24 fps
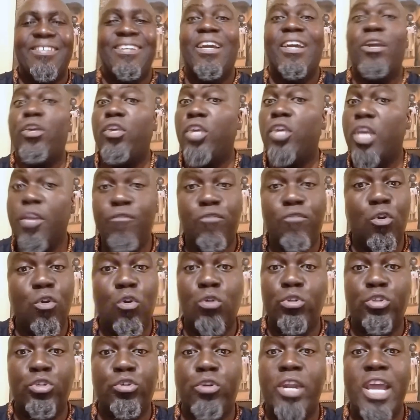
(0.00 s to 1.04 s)
if you
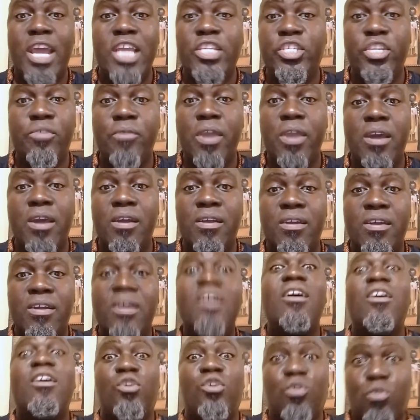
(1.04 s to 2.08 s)
control Nigeria,
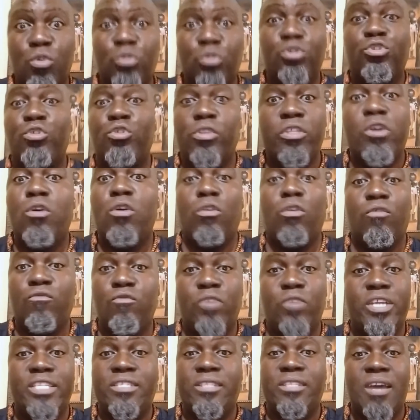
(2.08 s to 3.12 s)
you control the whole of
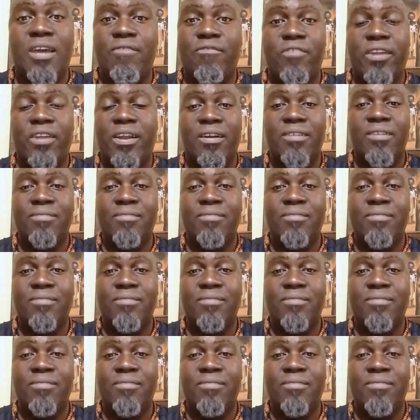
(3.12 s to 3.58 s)
West Africa.